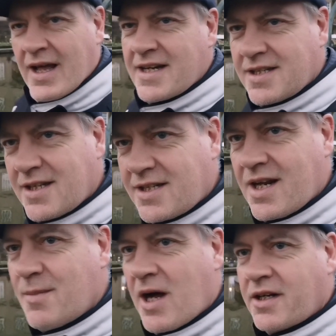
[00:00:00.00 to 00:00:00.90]
That's the
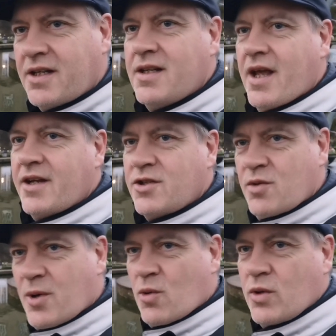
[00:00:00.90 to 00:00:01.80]
same architects
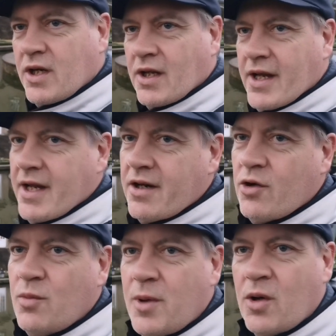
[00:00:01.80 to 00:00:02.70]
who built Culzean
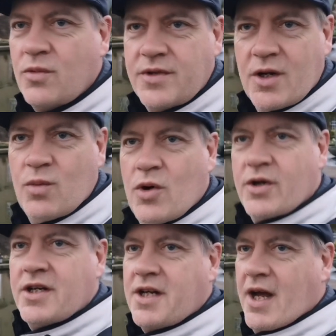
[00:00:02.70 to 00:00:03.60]
and who built the
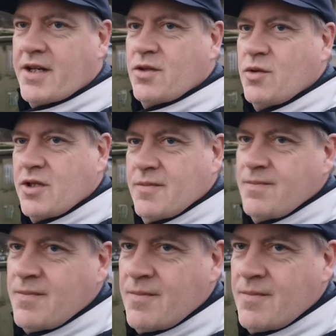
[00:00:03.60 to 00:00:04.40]
Warren Castles.